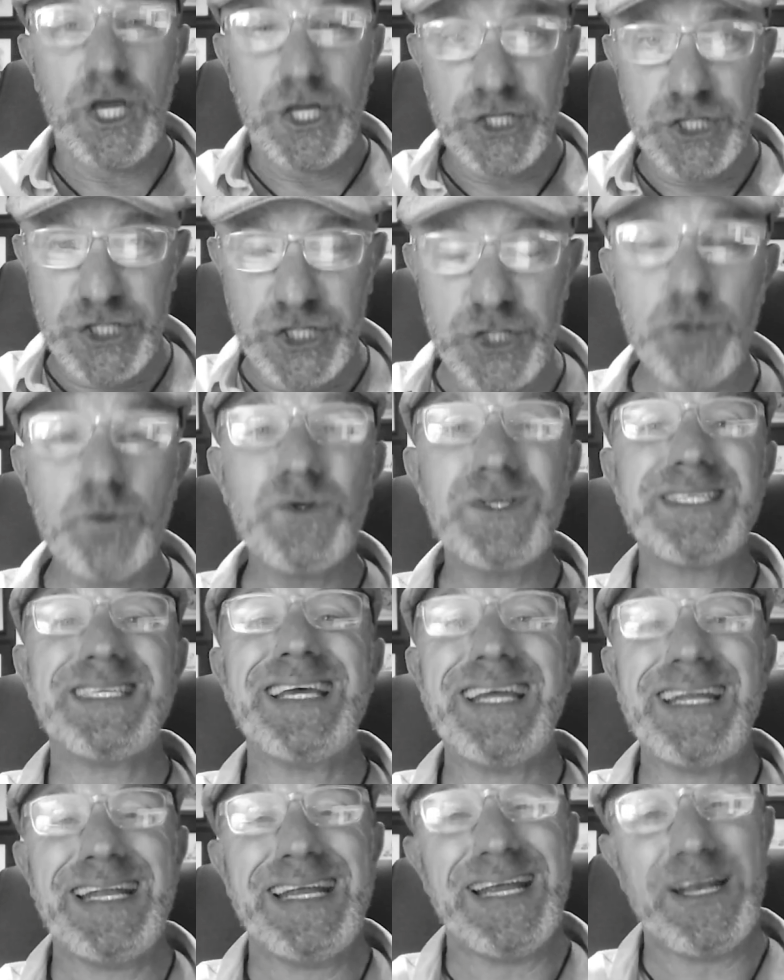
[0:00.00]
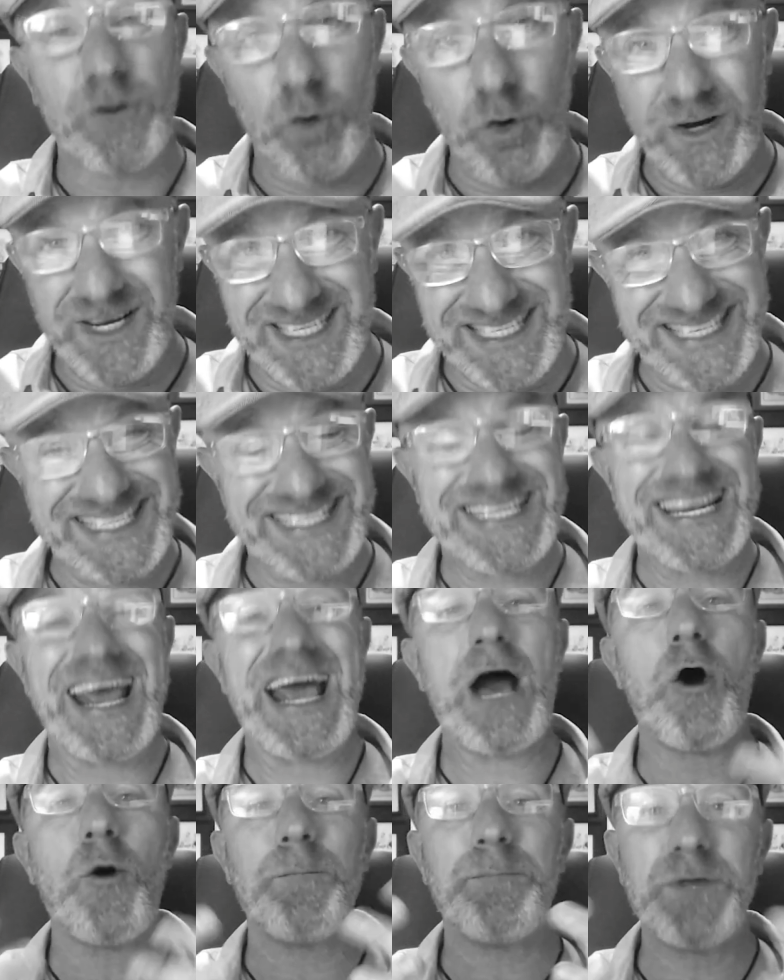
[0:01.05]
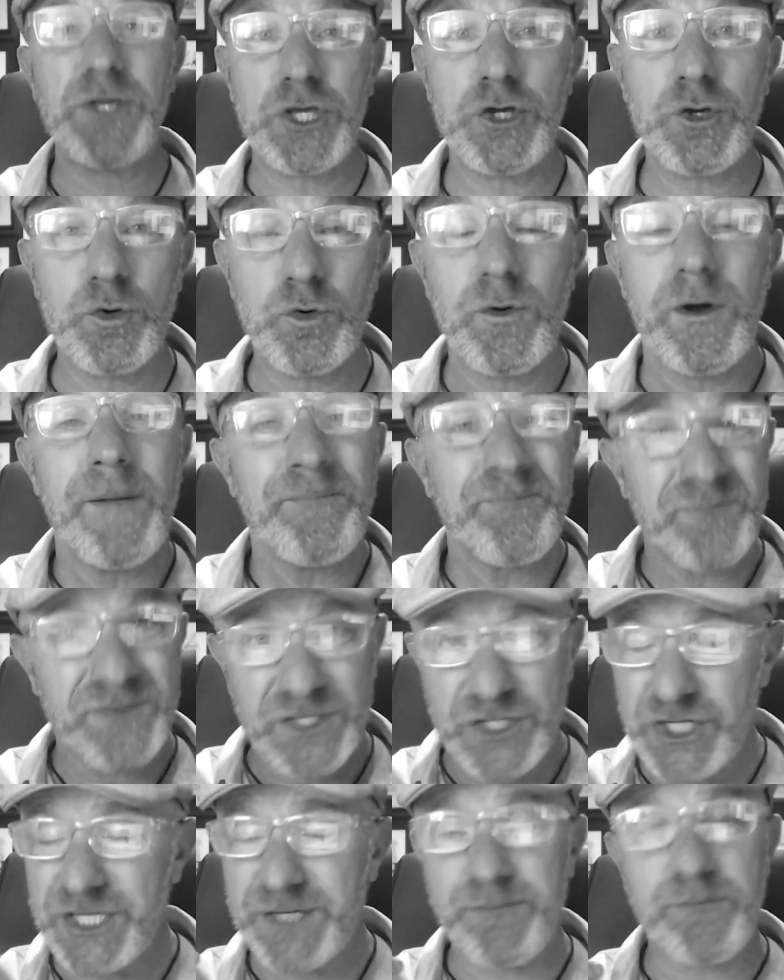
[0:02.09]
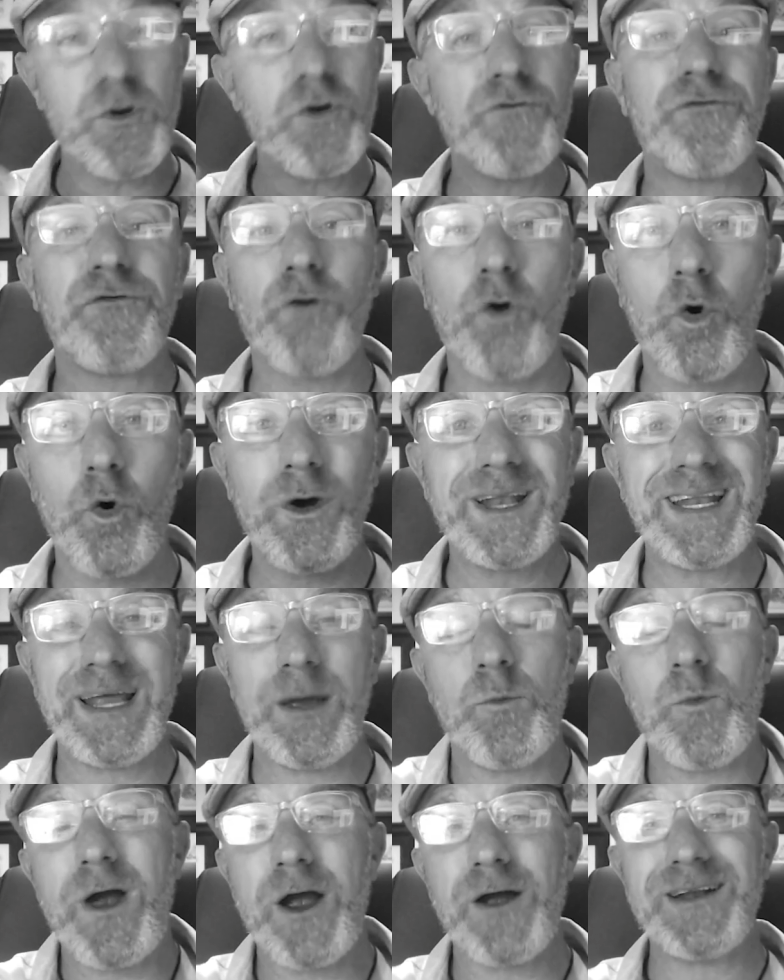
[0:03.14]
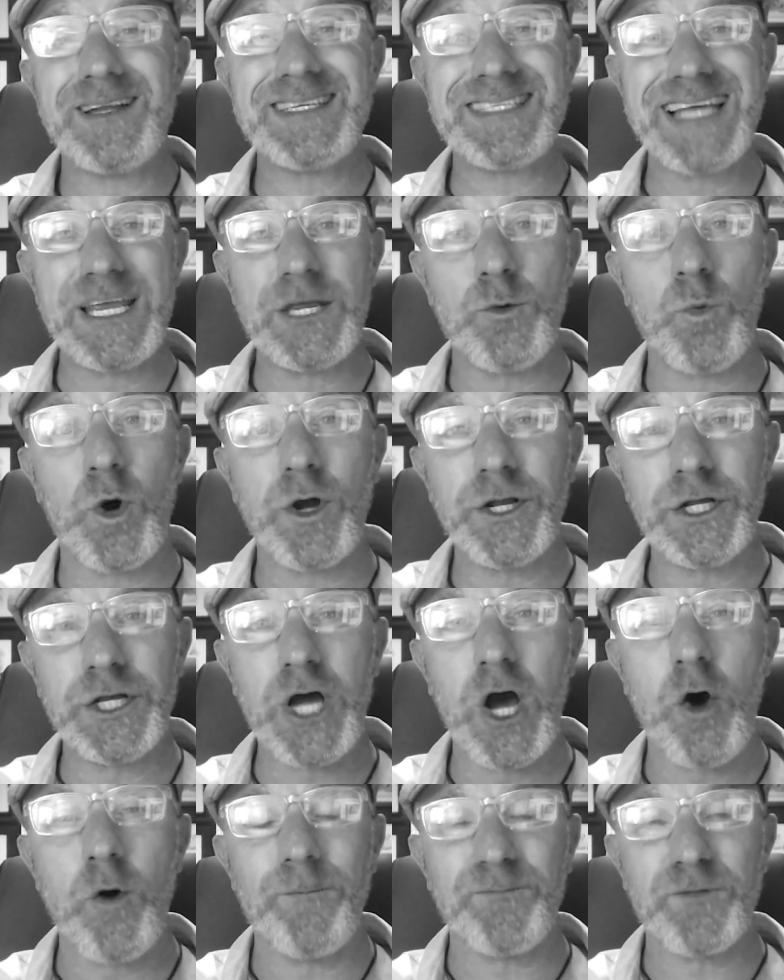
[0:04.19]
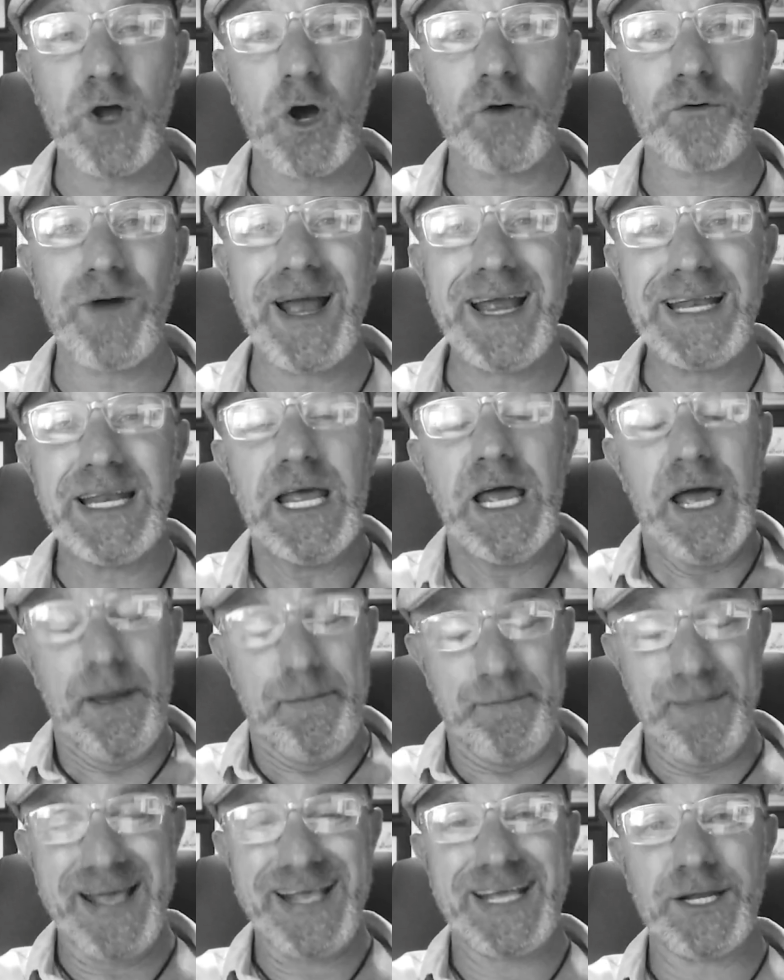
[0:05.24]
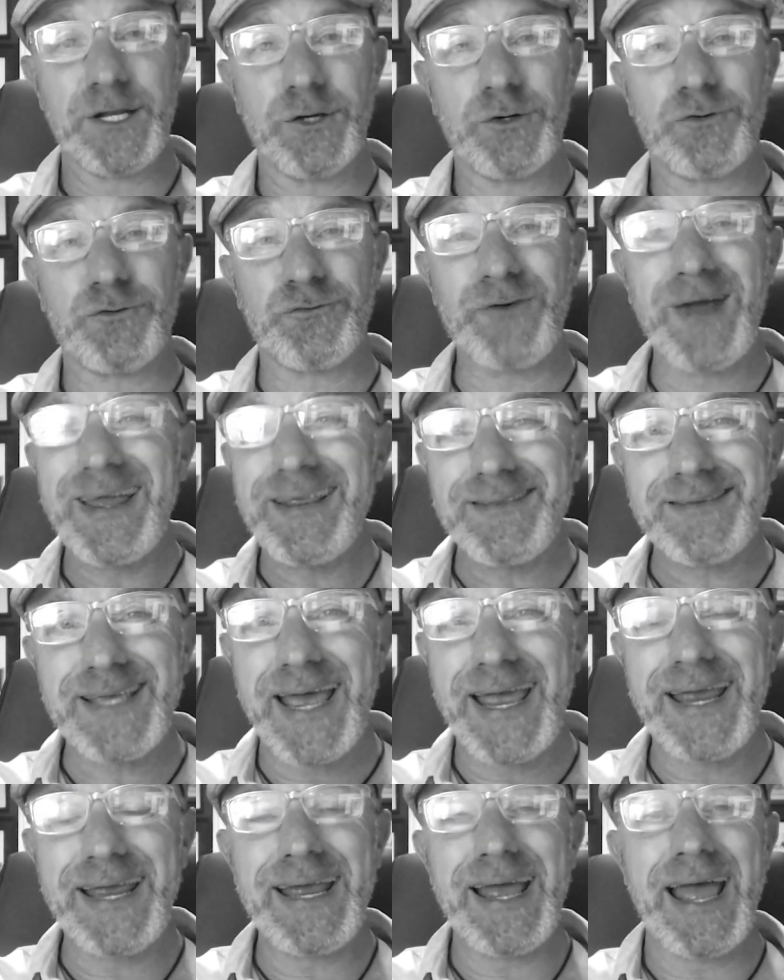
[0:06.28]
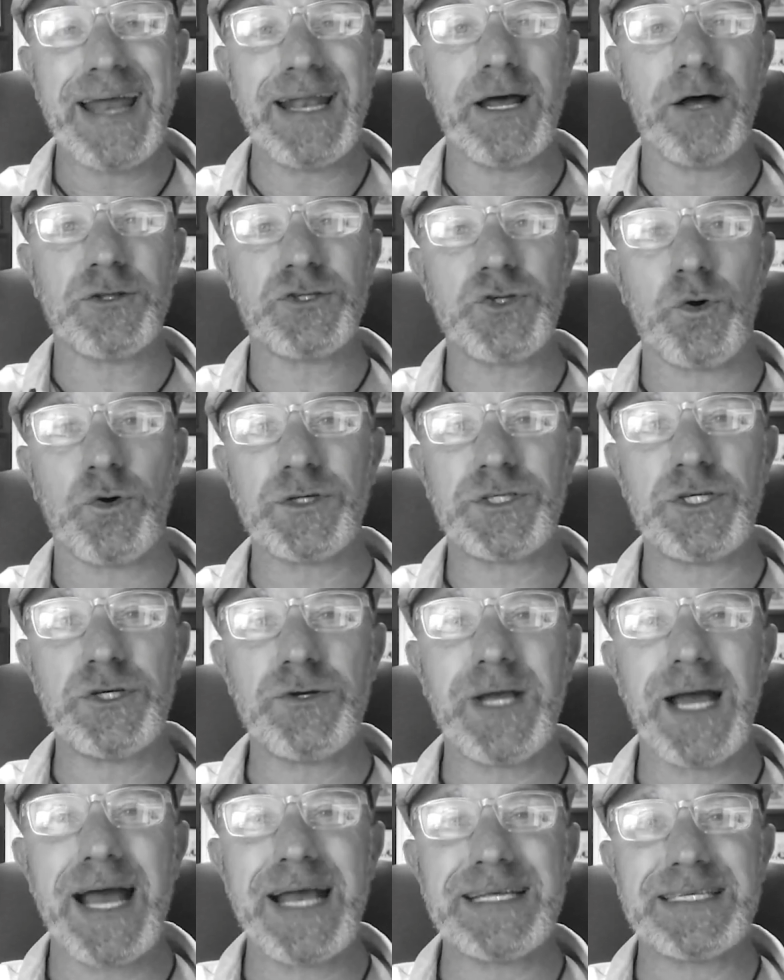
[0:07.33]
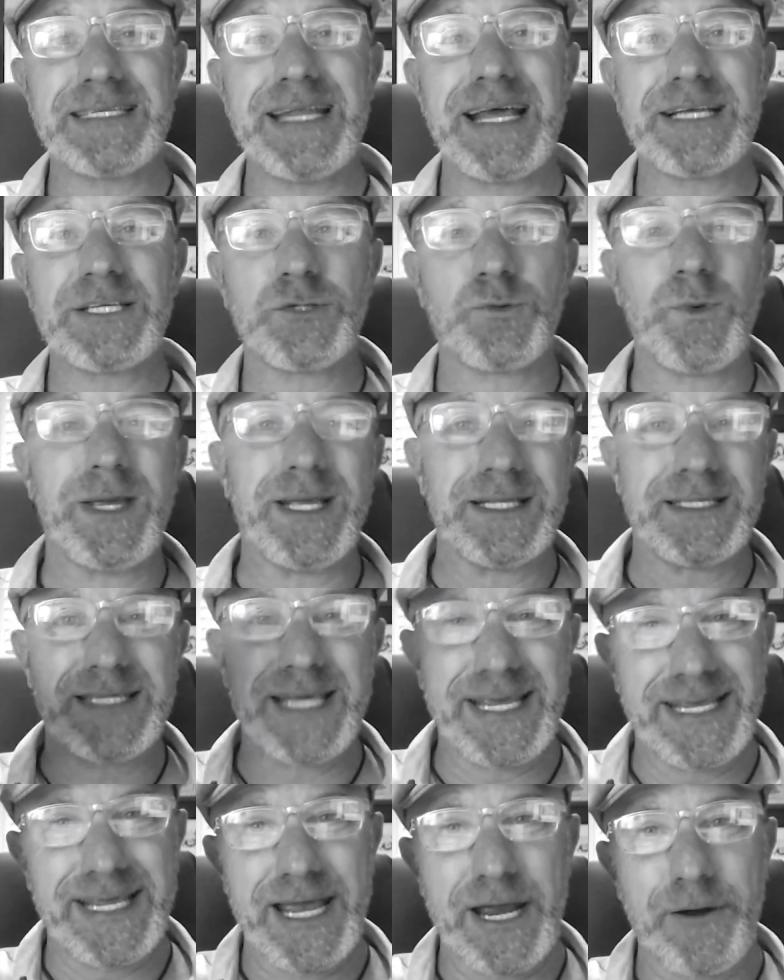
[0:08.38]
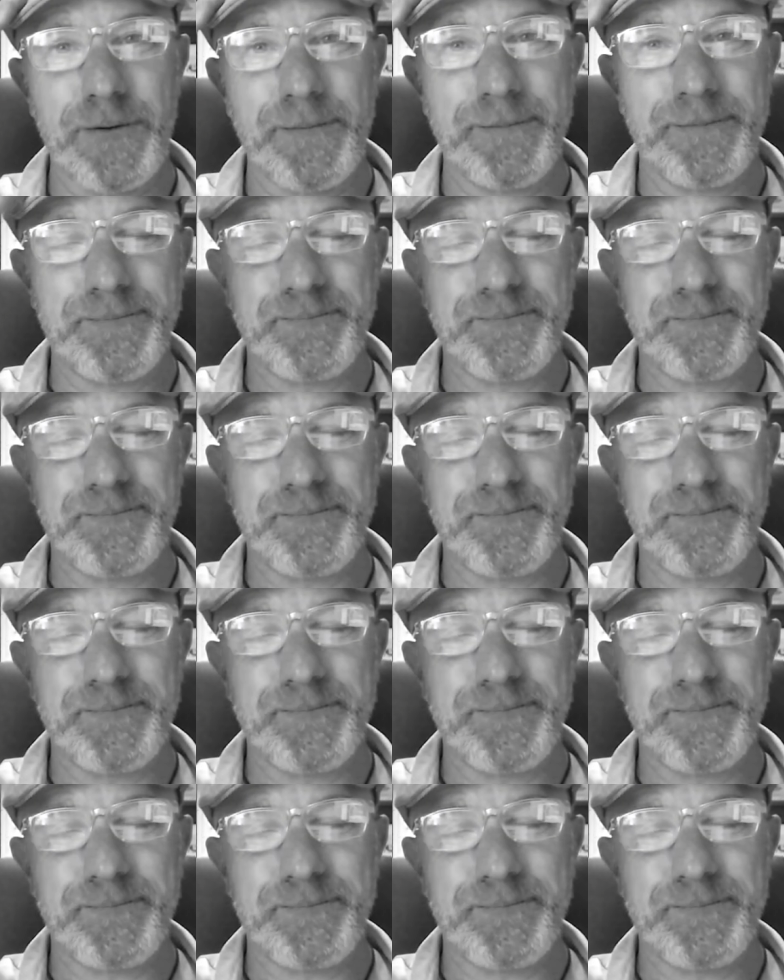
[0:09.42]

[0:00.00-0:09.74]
Use it in order just to help you just move forward in where it is that you want to go. All right. Make it a great day. And I'll talk to you guys next week. Take care.